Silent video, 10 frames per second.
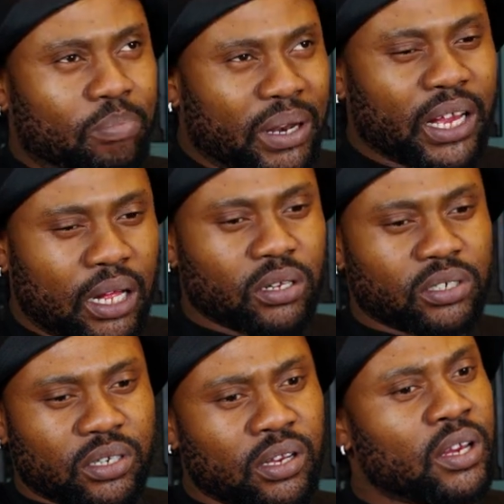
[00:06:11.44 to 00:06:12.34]
black
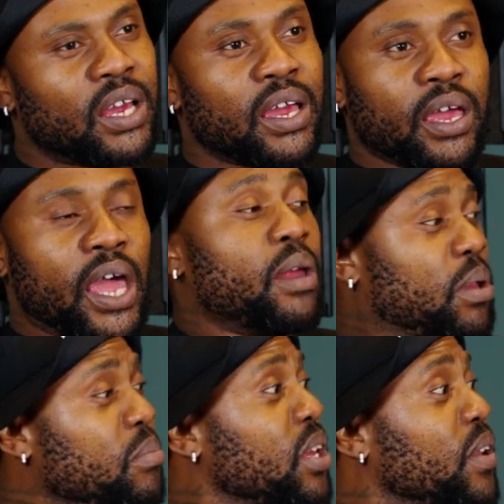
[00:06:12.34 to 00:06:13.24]
culture and
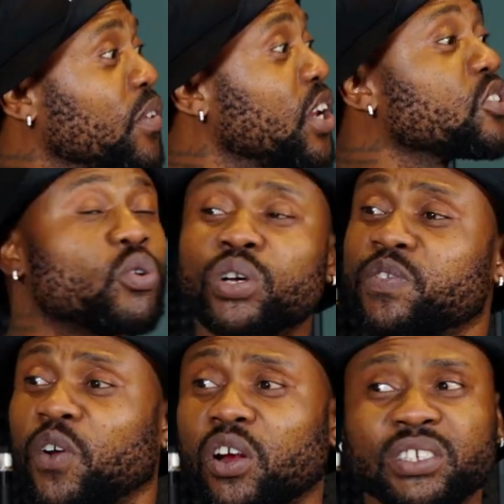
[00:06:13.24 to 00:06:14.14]
maybe even let's go as
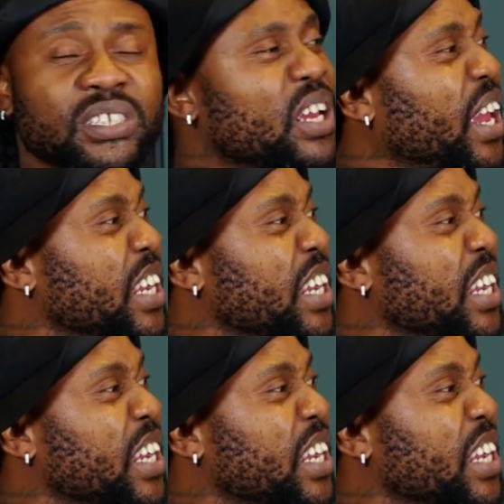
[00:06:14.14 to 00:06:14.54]
far as saying